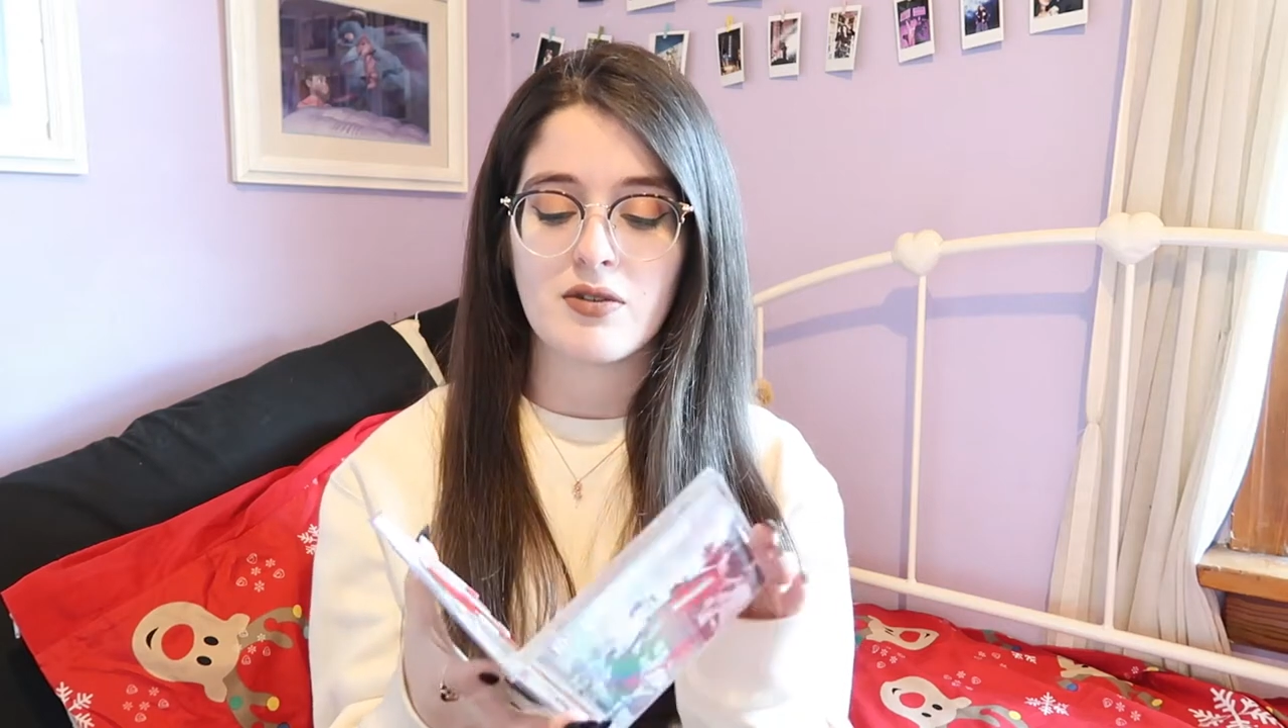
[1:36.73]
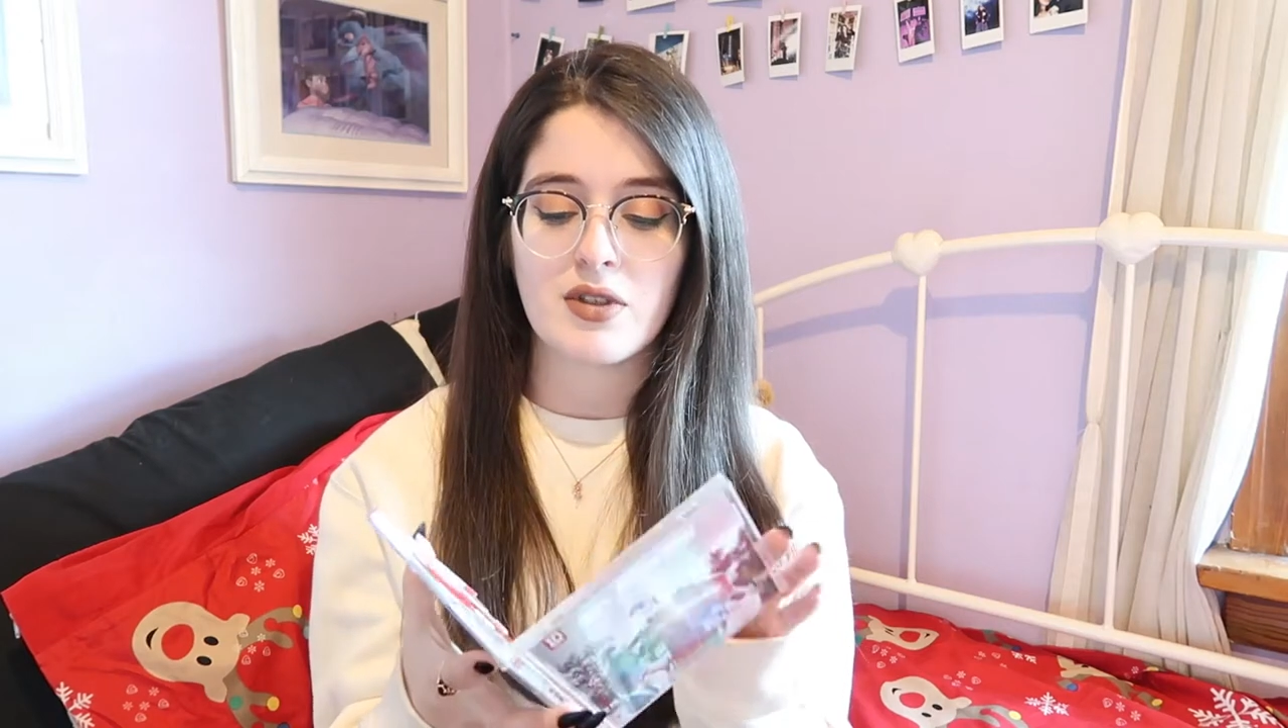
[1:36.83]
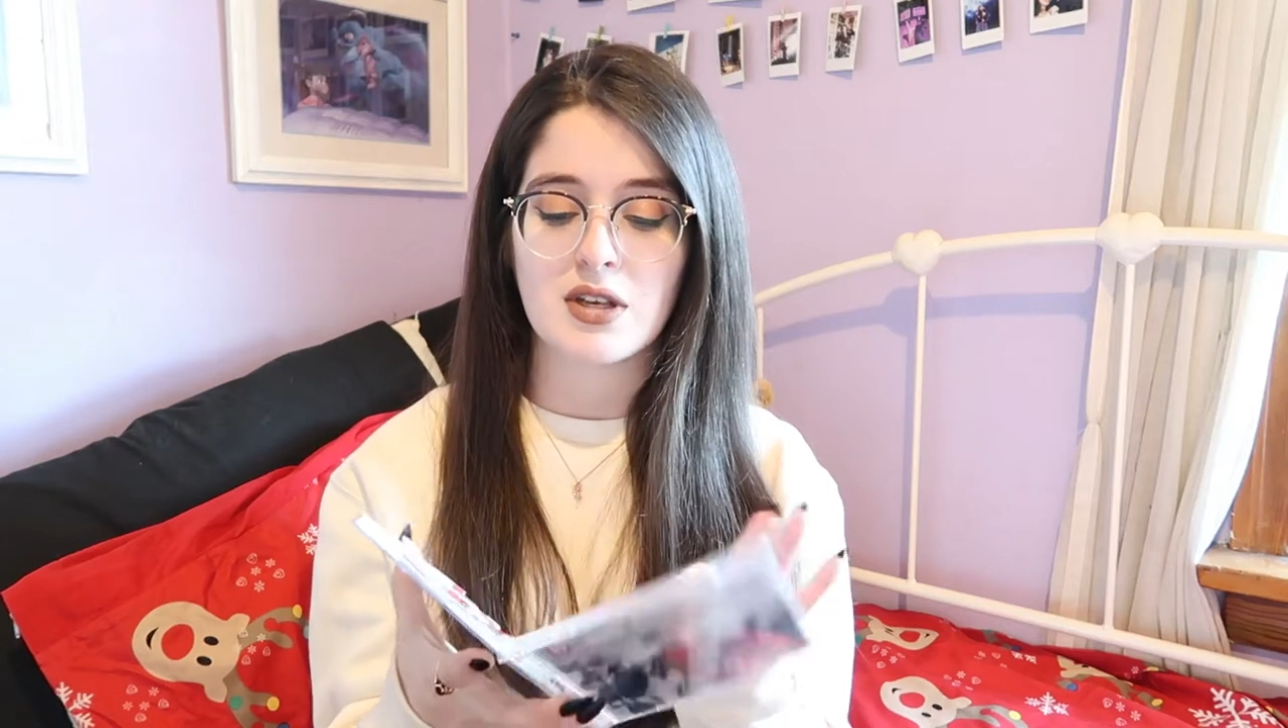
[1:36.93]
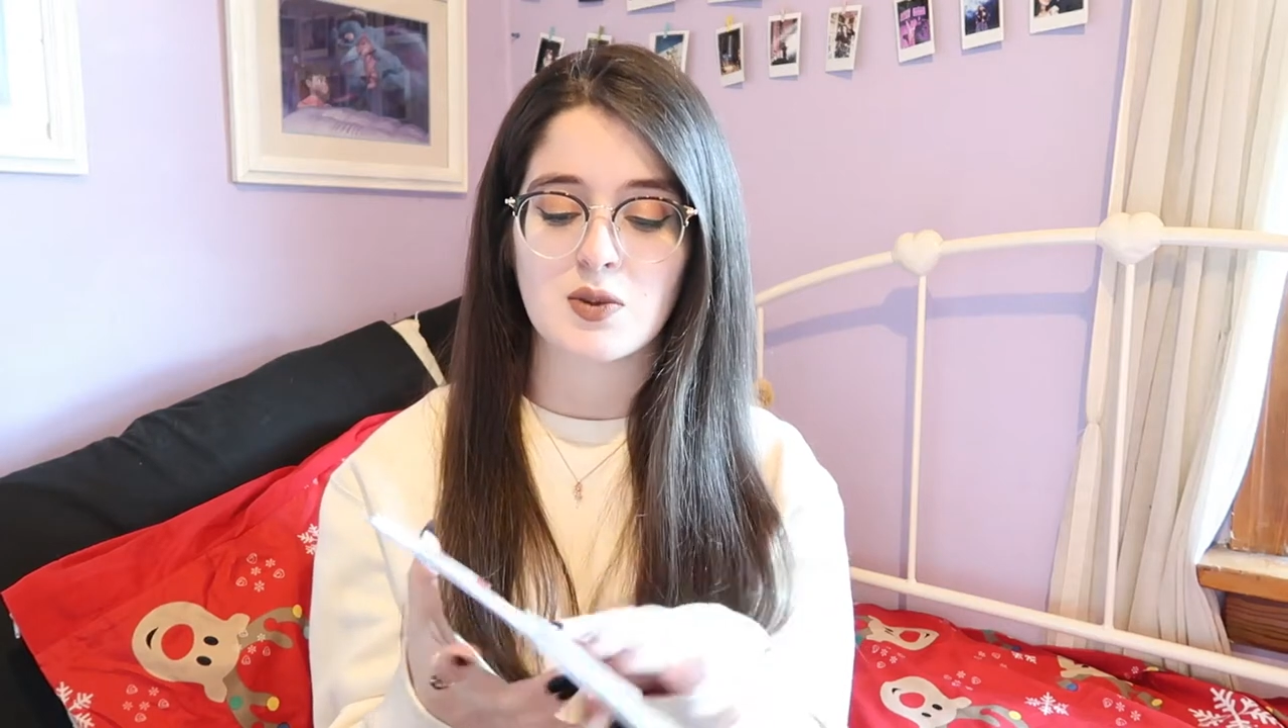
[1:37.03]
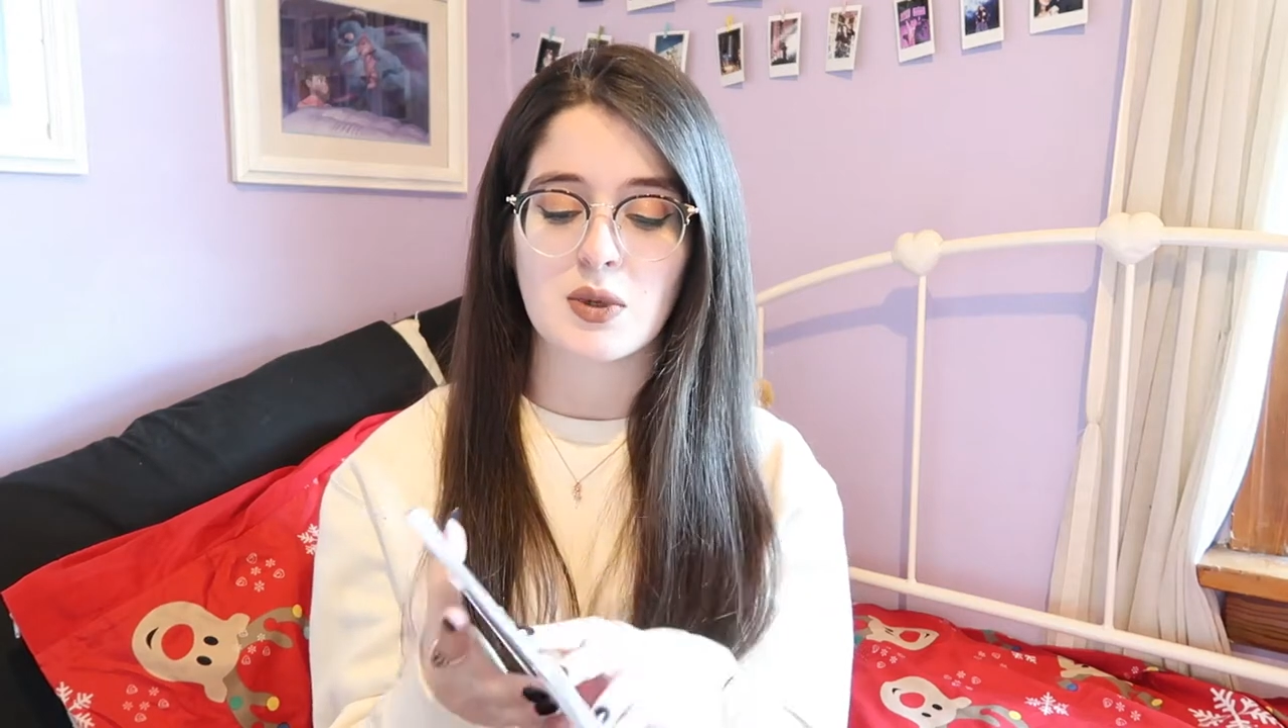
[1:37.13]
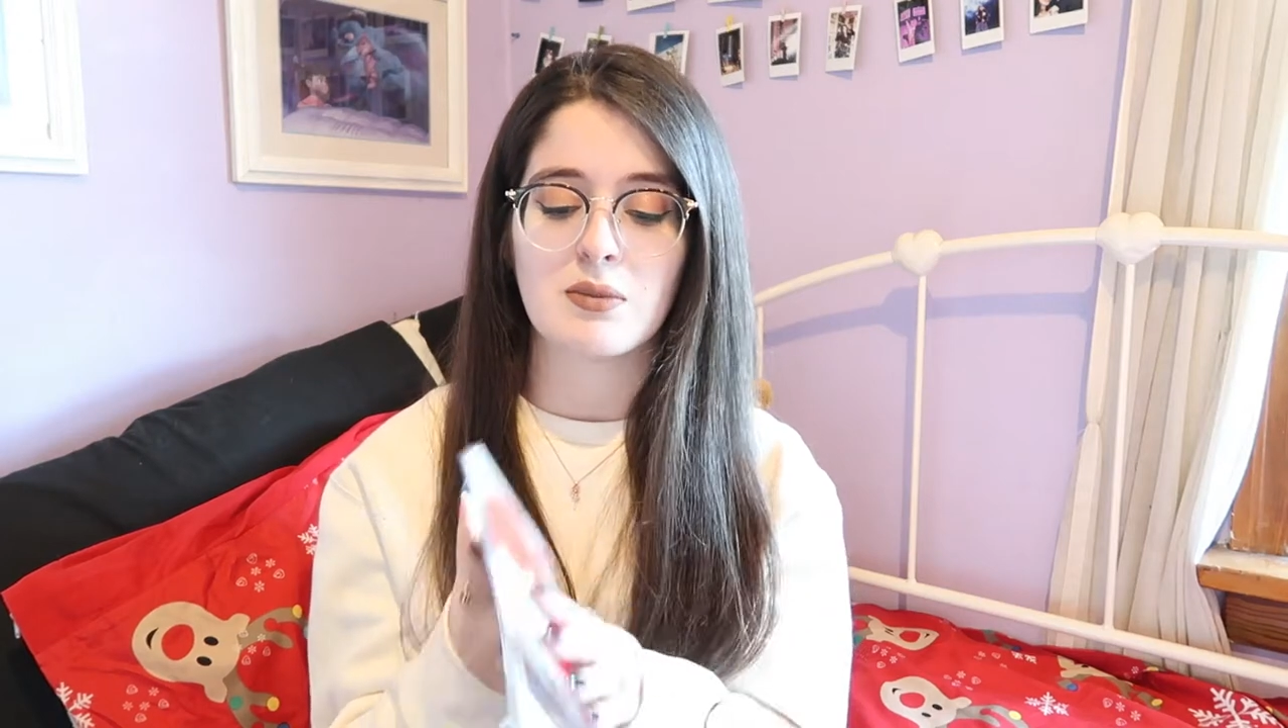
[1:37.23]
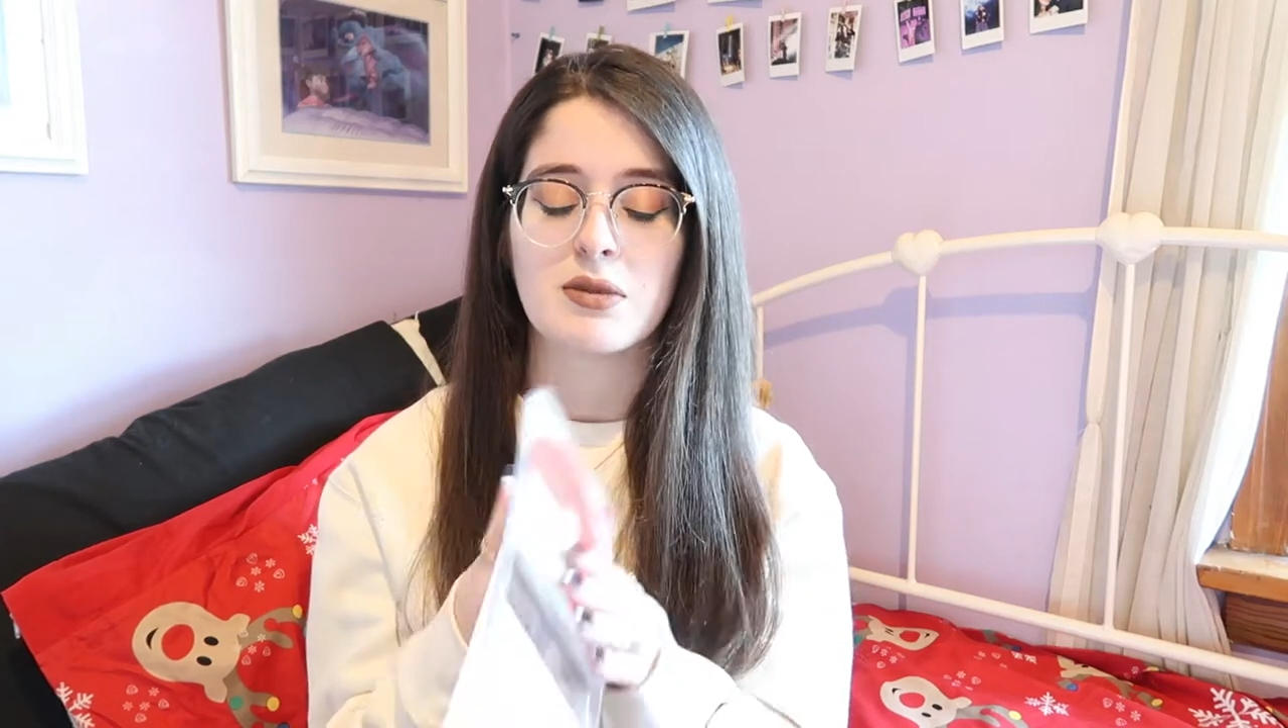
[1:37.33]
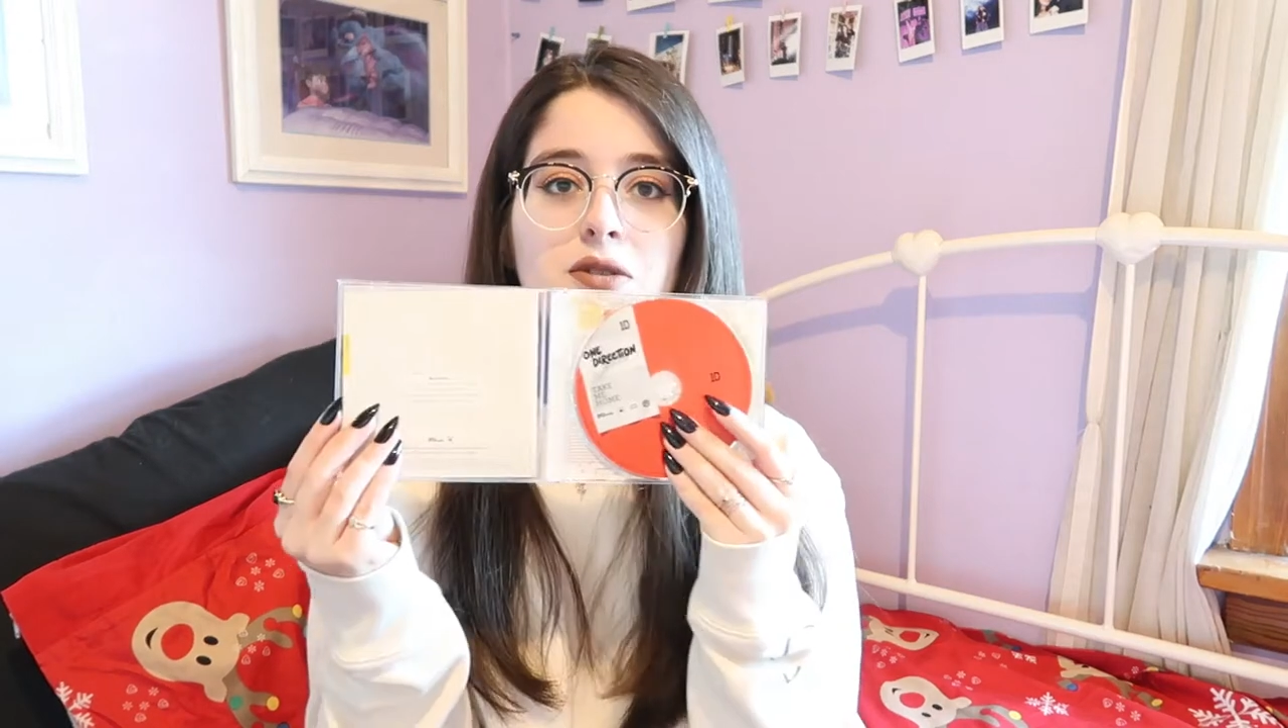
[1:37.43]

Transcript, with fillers: of this one